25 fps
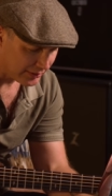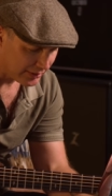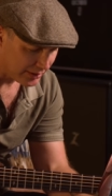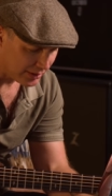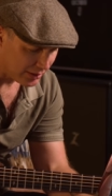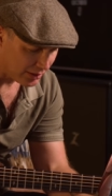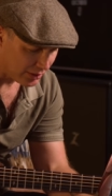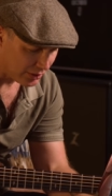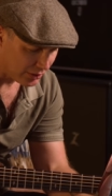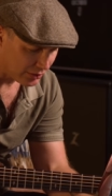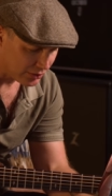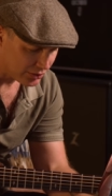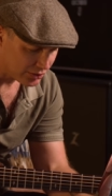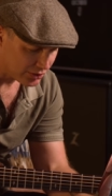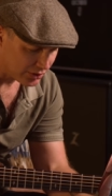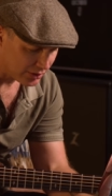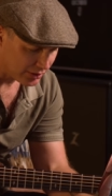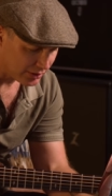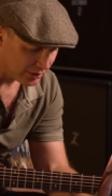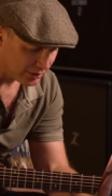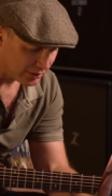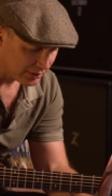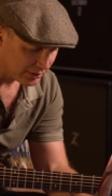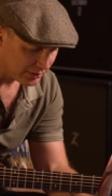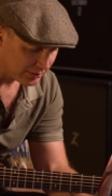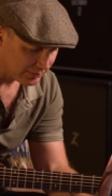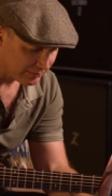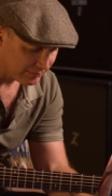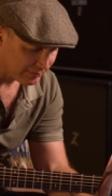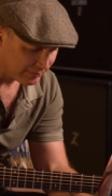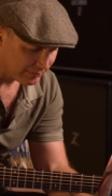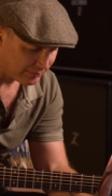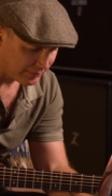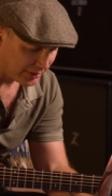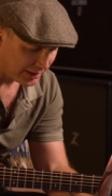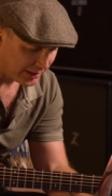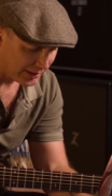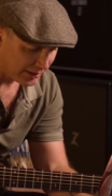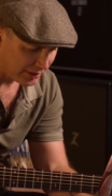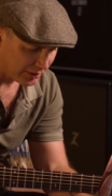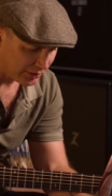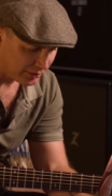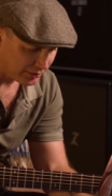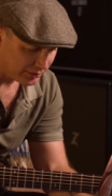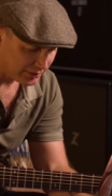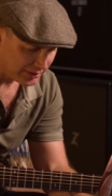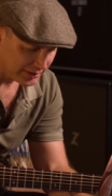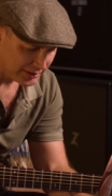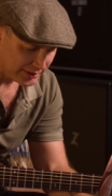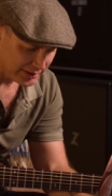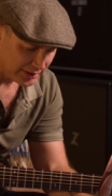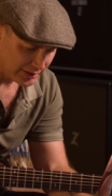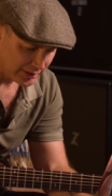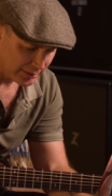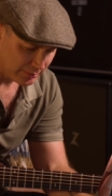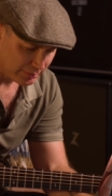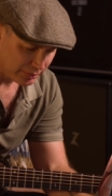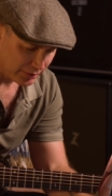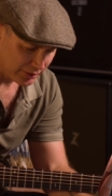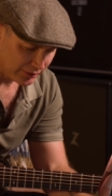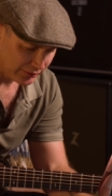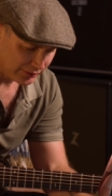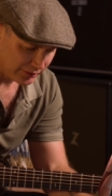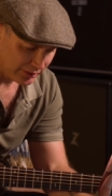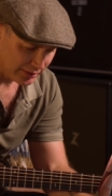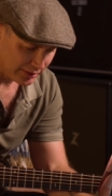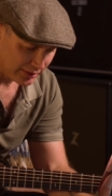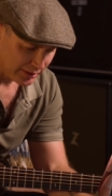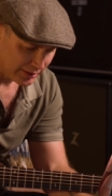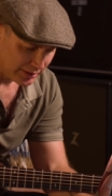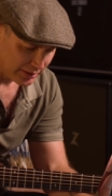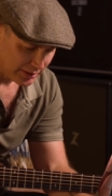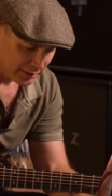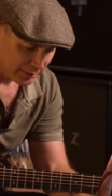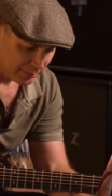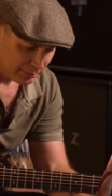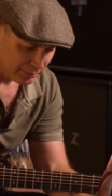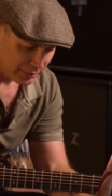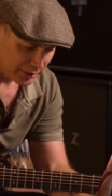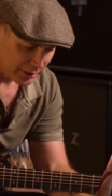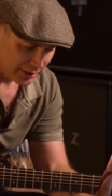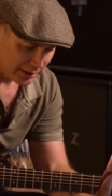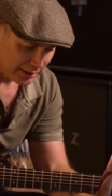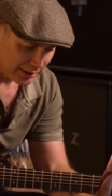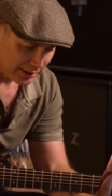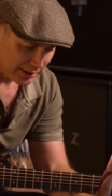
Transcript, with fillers: the ocean, my only needed poison, but I